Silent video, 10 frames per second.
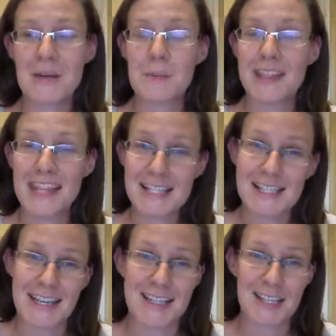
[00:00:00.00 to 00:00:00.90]
But these
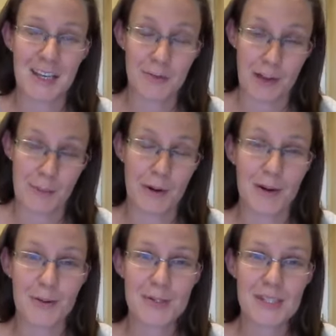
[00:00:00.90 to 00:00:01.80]
days, if I
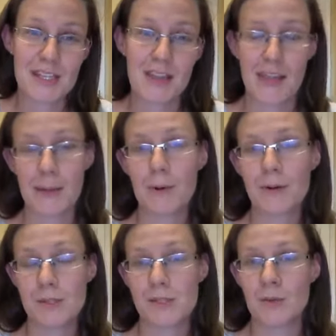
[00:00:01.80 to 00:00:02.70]
post, that
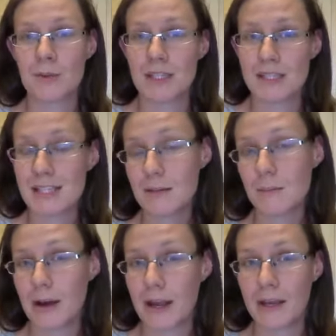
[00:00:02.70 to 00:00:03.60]
post is only seen
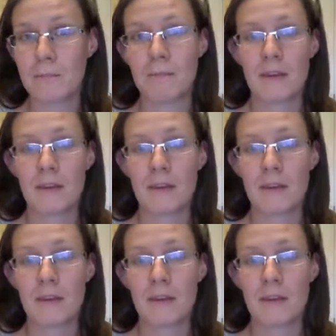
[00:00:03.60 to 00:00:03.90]
by